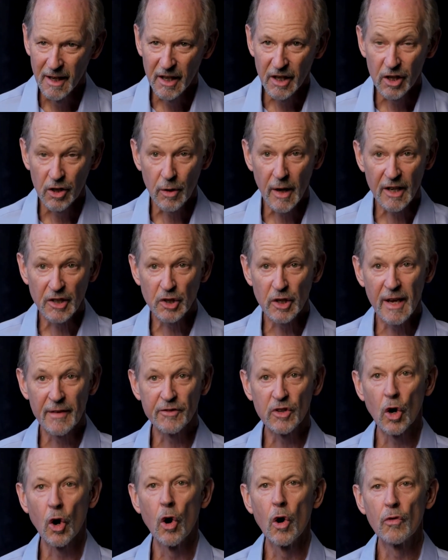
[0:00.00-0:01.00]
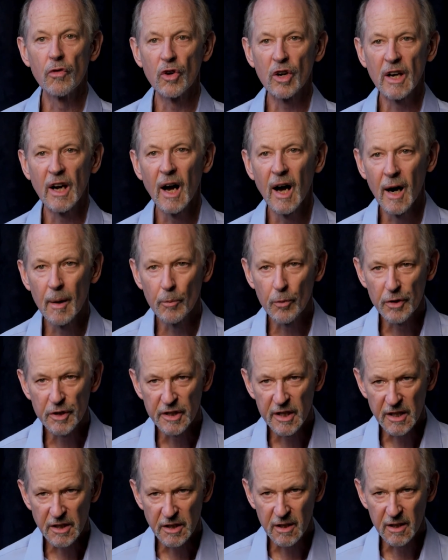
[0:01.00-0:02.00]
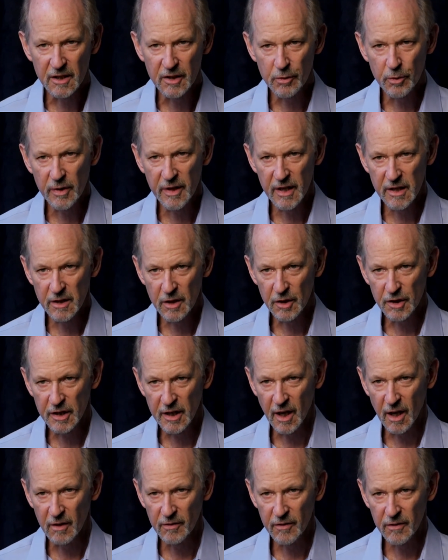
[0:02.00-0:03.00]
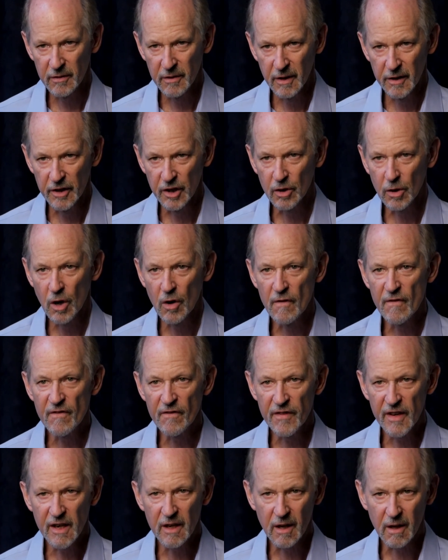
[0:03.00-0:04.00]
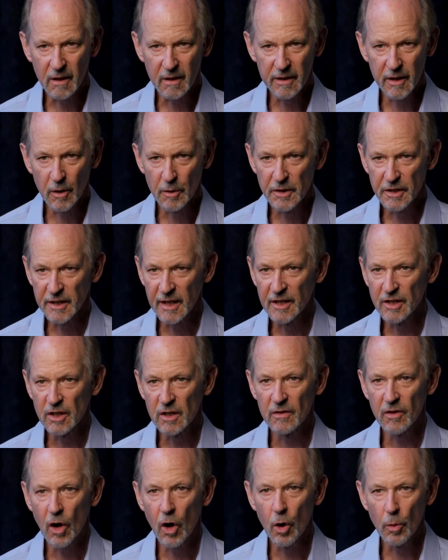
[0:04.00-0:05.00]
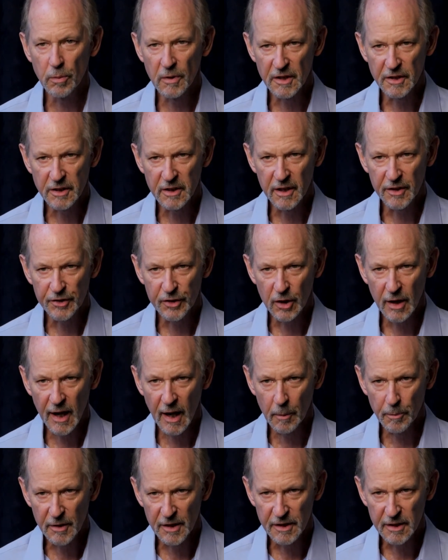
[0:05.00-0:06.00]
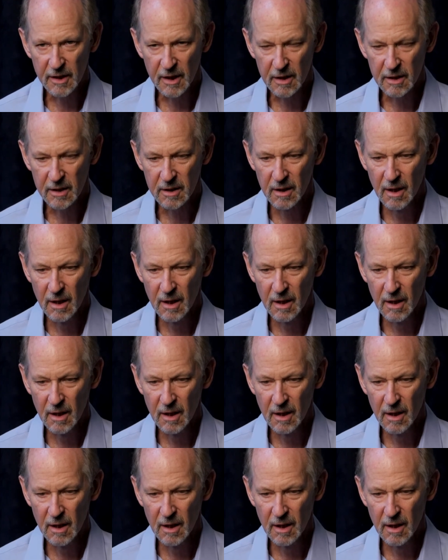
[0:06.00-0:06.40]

You actually have to overcome resistance within yourself, your own fear, your own sense of hopelessness or helplessness.